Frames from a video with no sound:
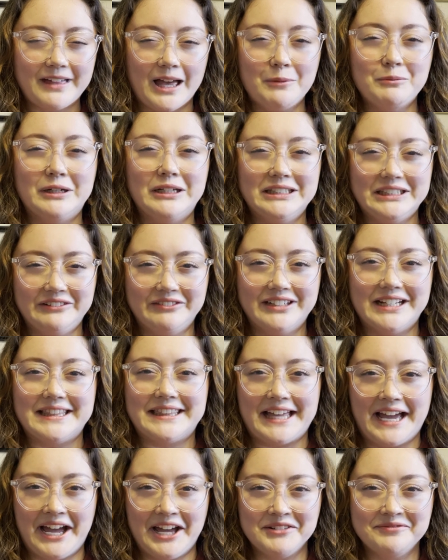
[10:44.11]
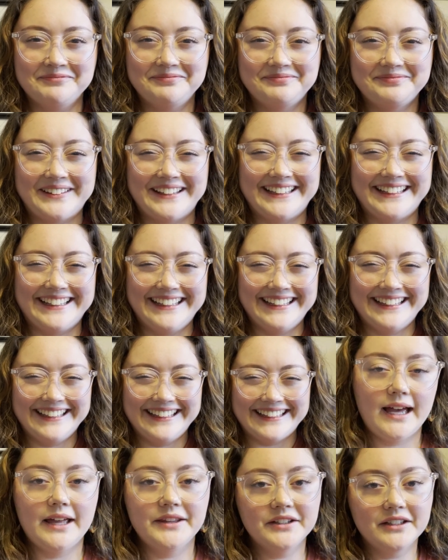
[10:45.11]
I'm gonna leave it at that.
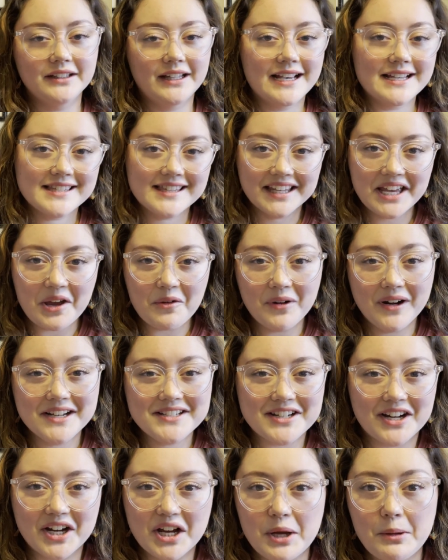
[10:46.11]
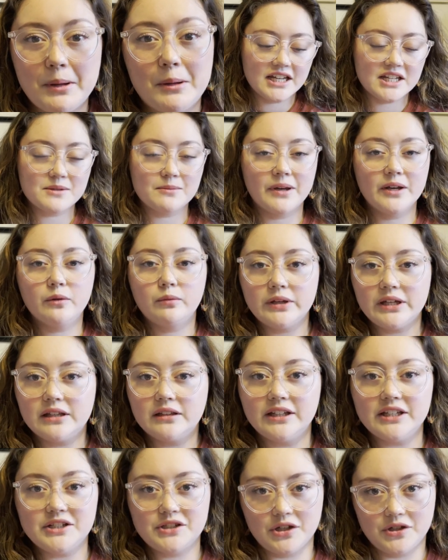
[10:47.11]
And the last thing I want to talk about is my
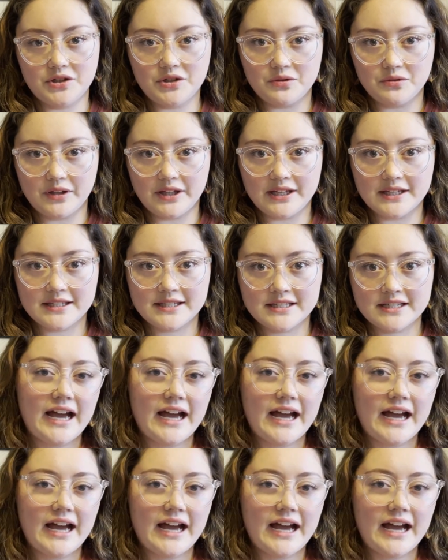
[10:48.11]
weekly to-do list.